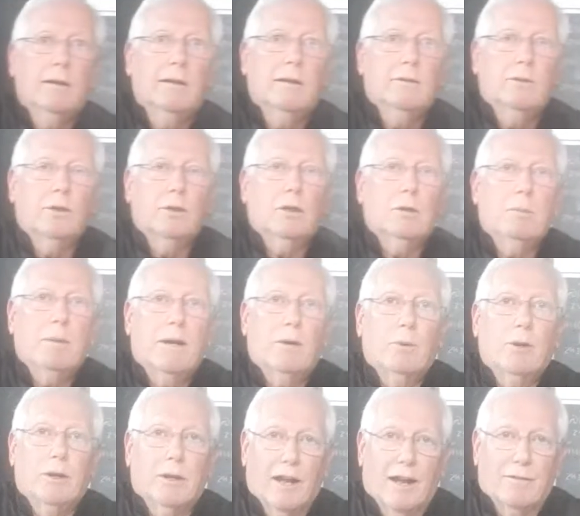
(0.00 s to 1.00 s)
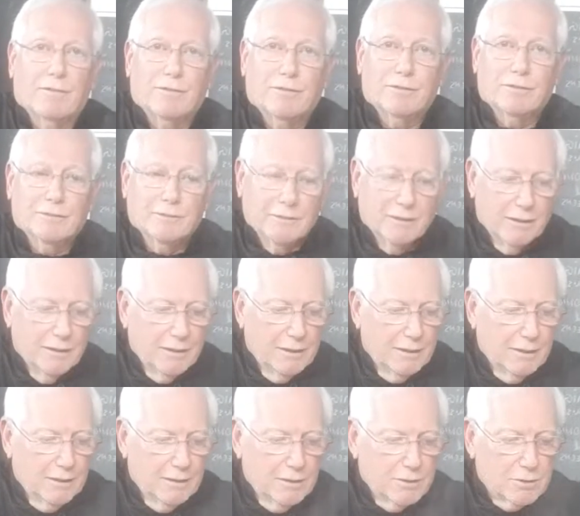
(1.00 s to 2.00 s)
do a little better with your
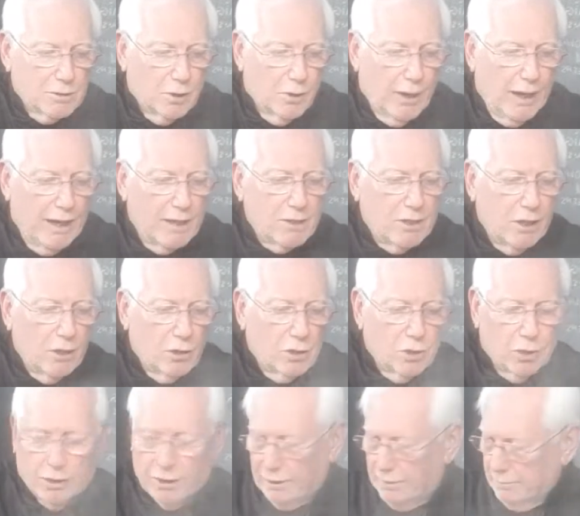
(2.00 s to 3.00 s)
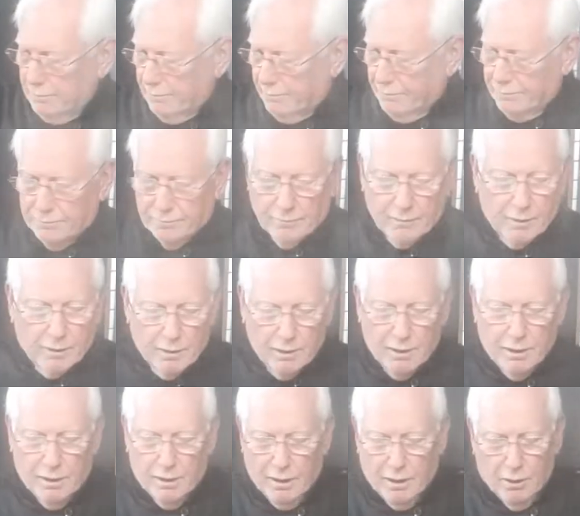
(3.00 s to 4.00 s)
life. So as they're cooking,
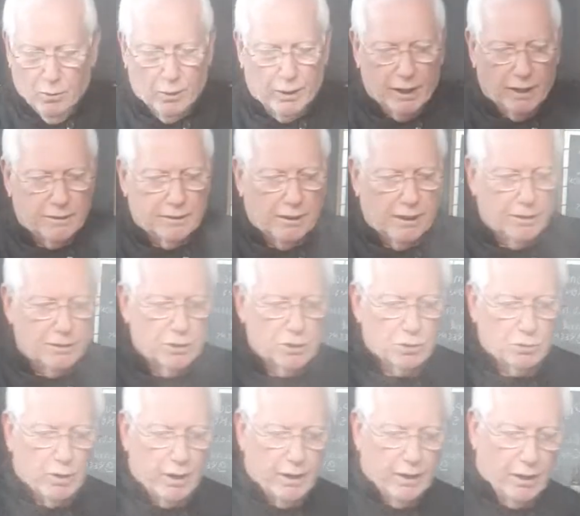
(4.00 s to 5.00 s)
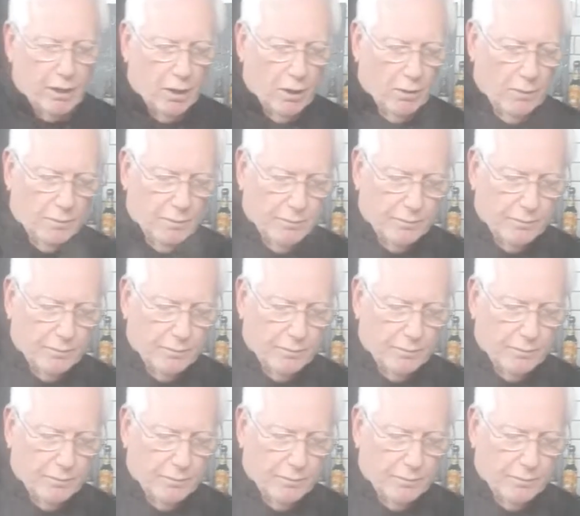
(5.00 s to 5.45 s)
we got the onions ready to go.